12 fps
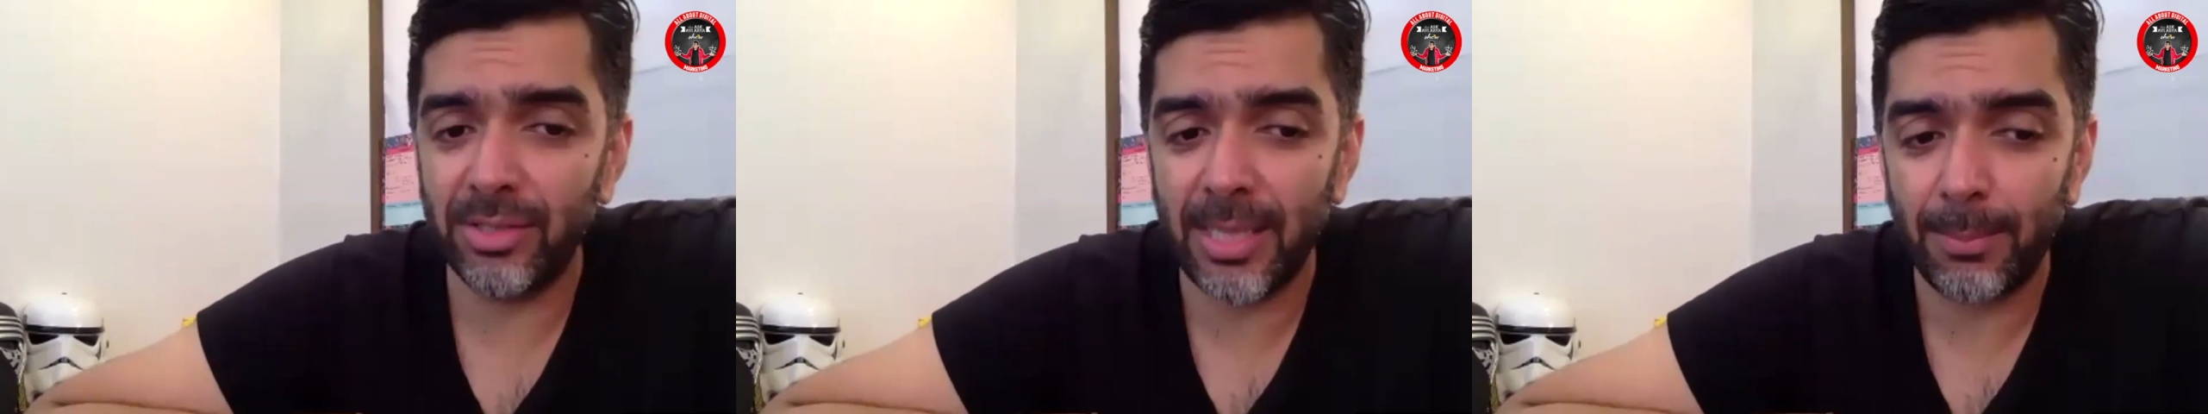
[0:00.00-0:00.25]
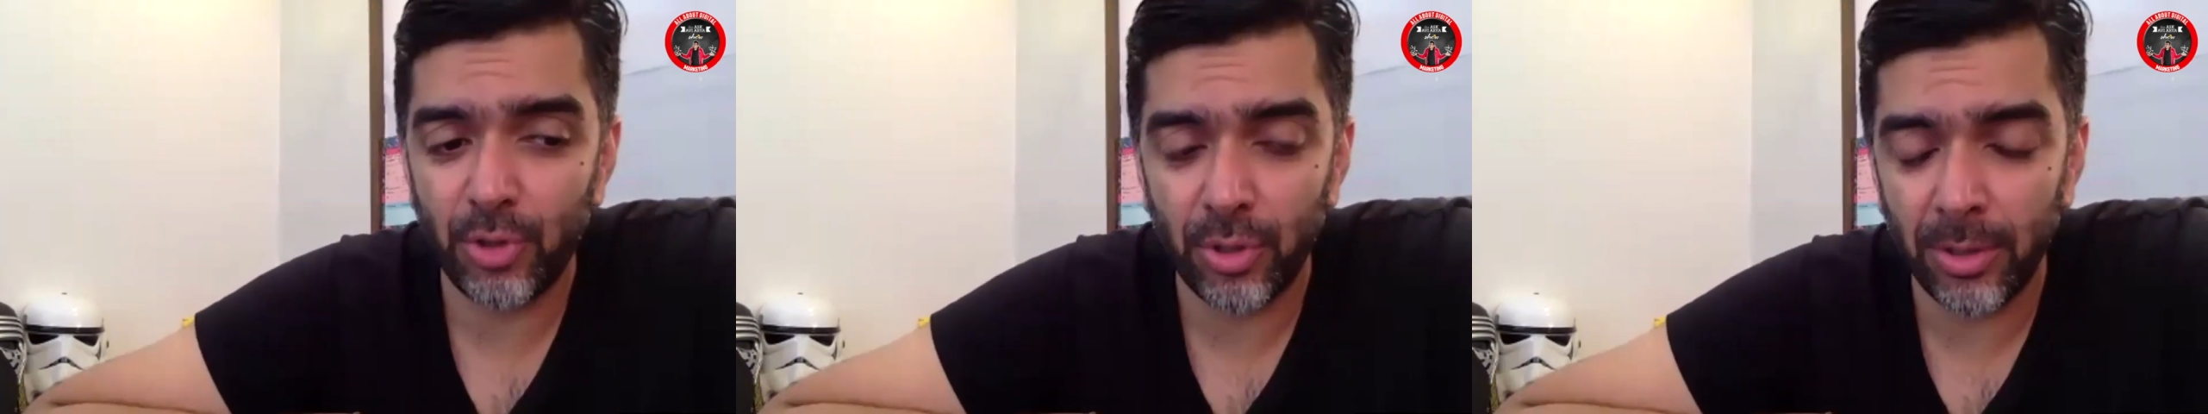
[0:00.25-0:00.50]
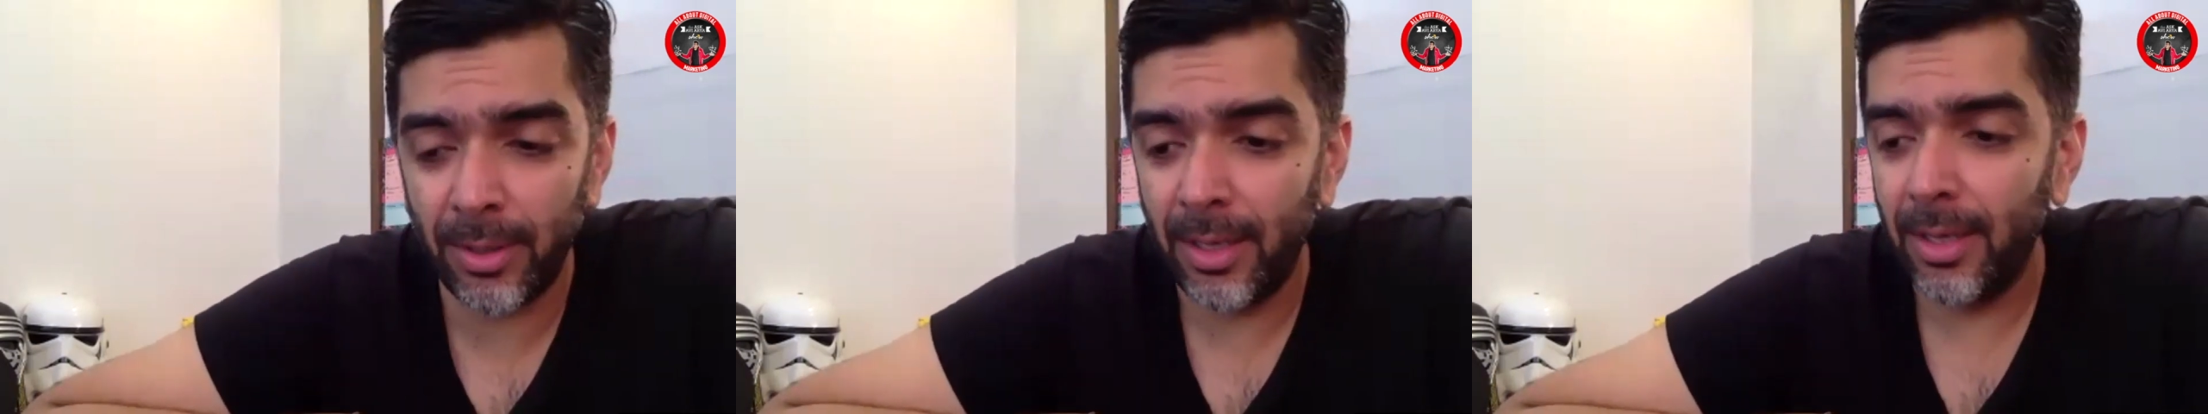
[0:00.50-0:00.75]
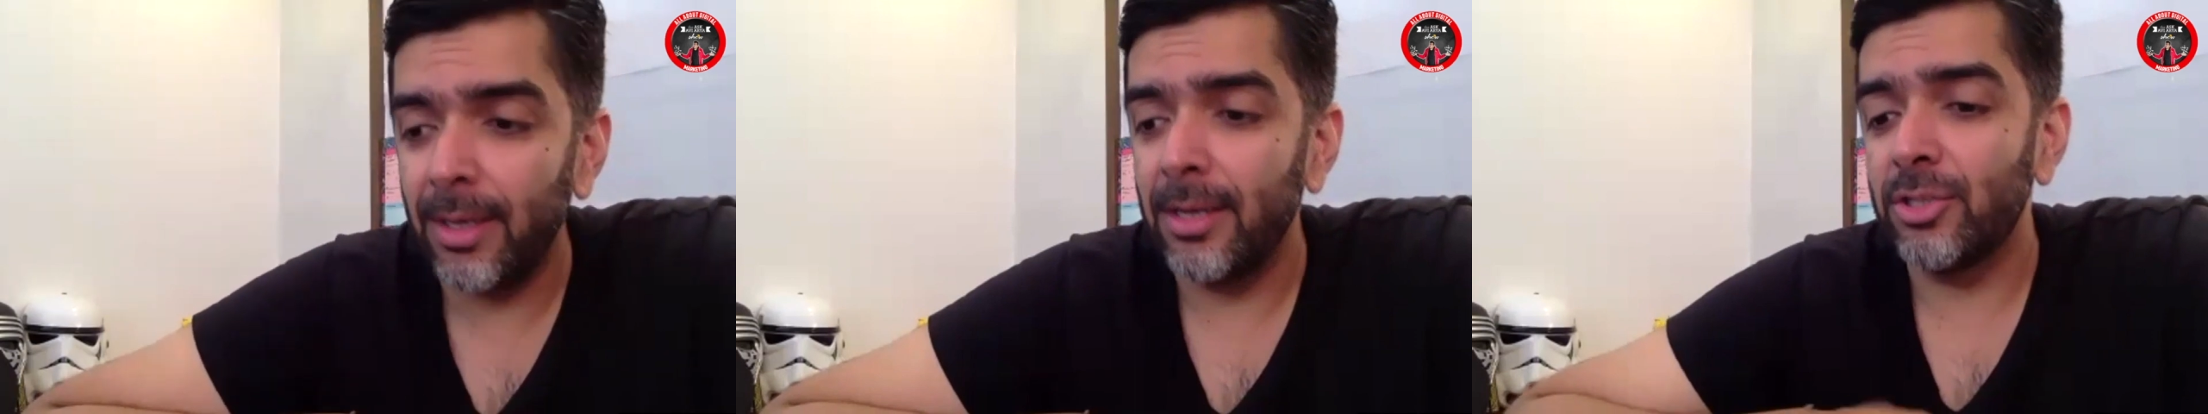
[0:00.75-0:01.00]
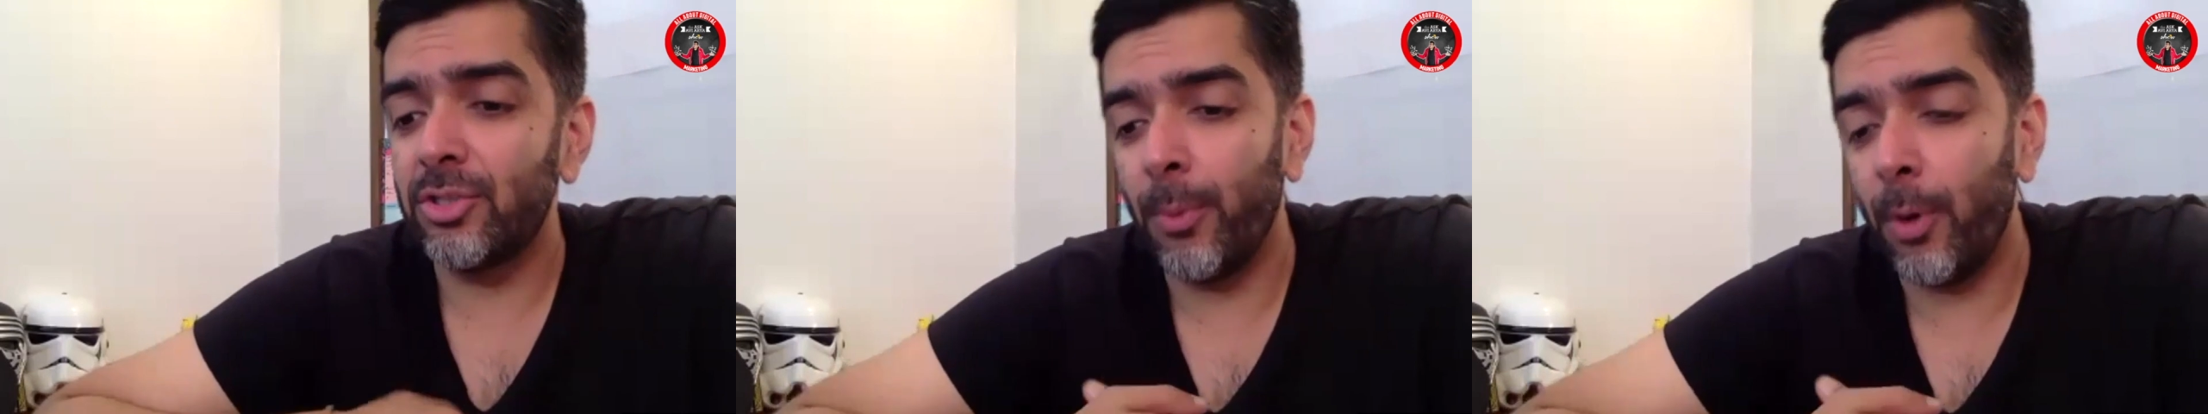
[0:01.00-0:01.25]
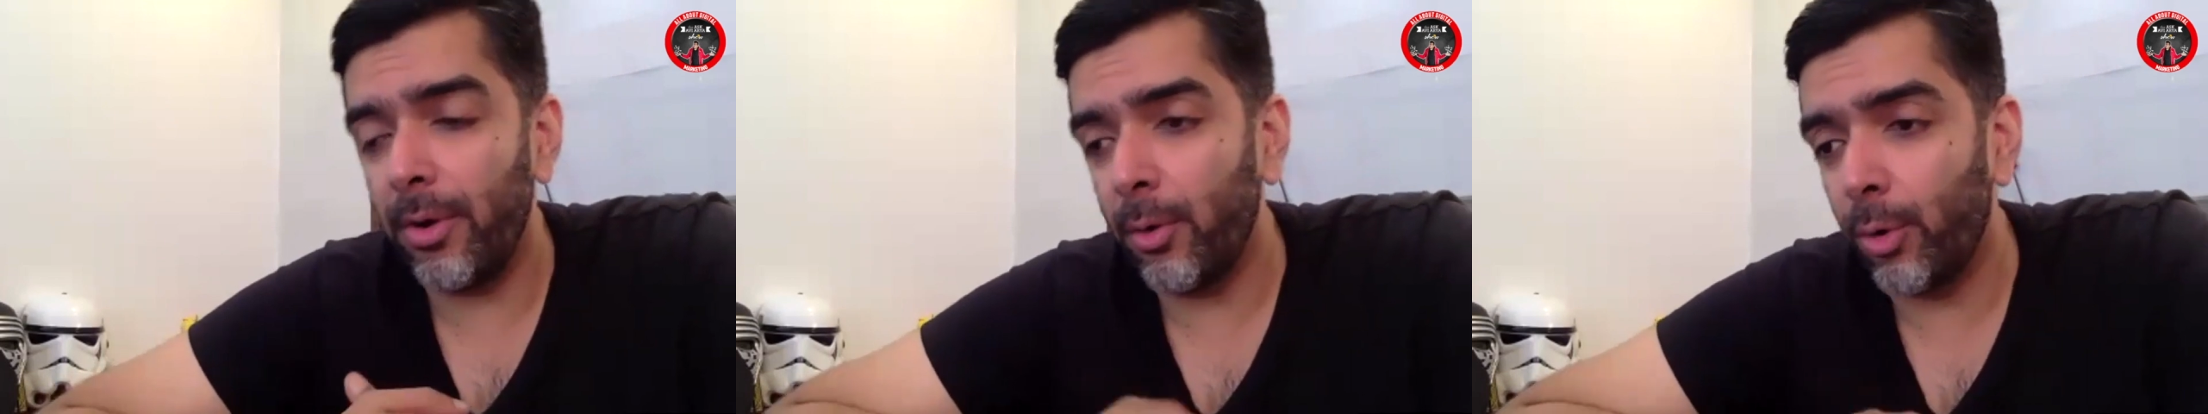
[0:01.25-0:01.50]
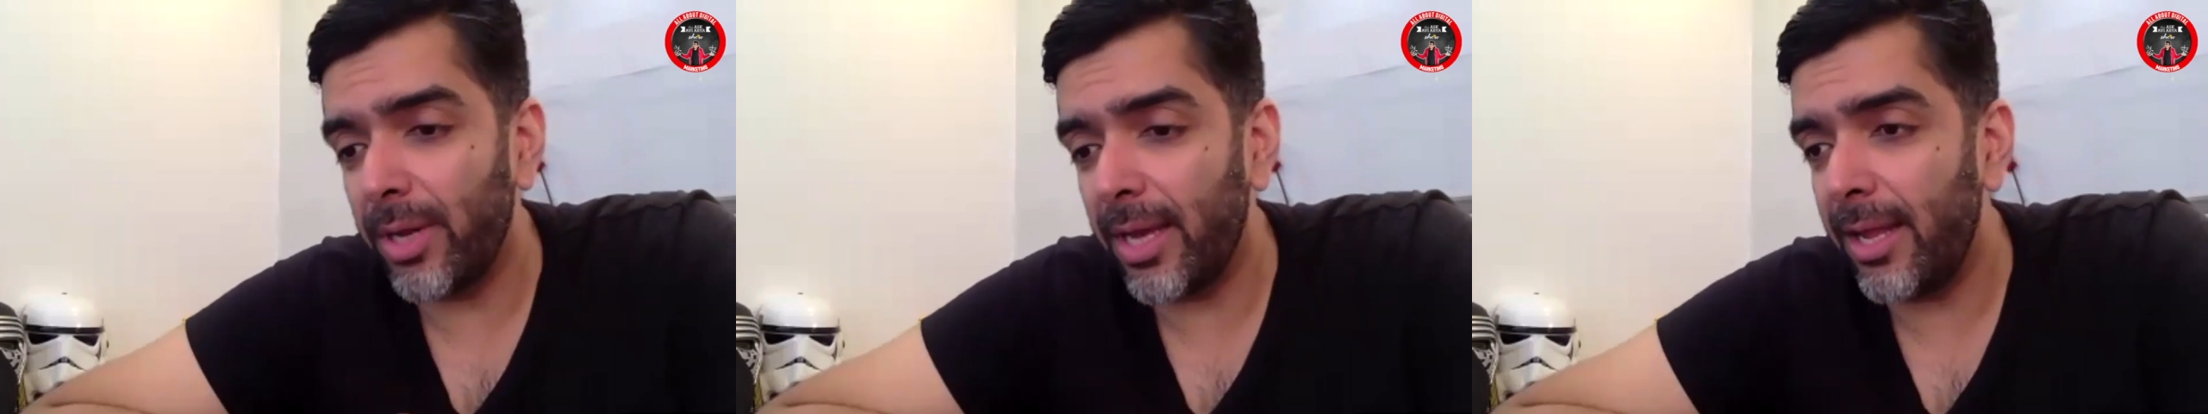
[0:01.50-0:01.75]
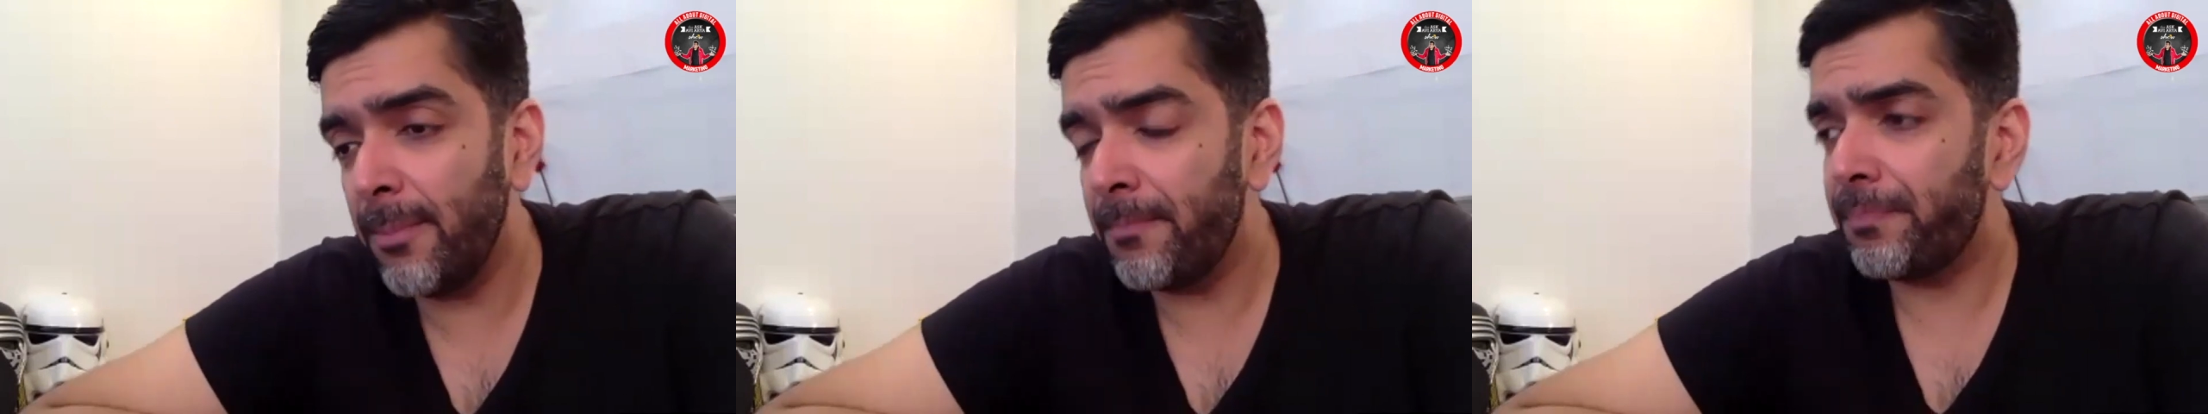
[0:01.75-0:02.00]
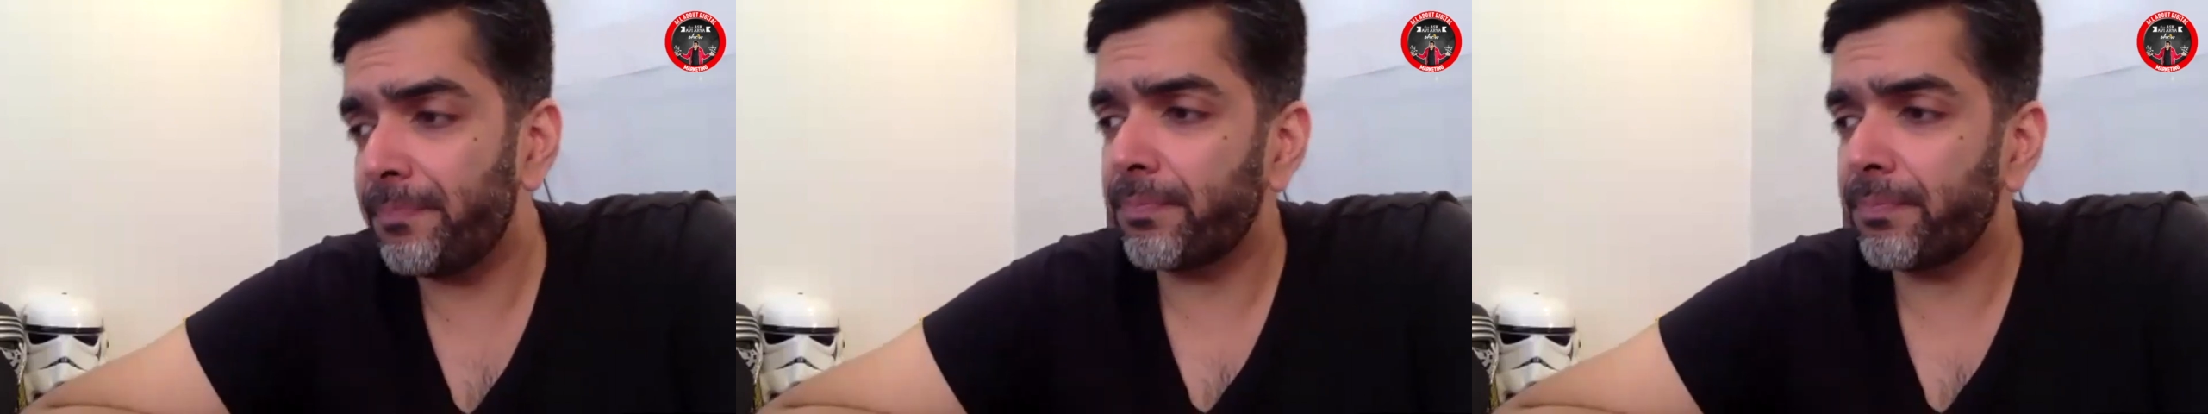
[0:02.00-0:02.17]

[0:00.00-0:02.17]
reception, small hotel,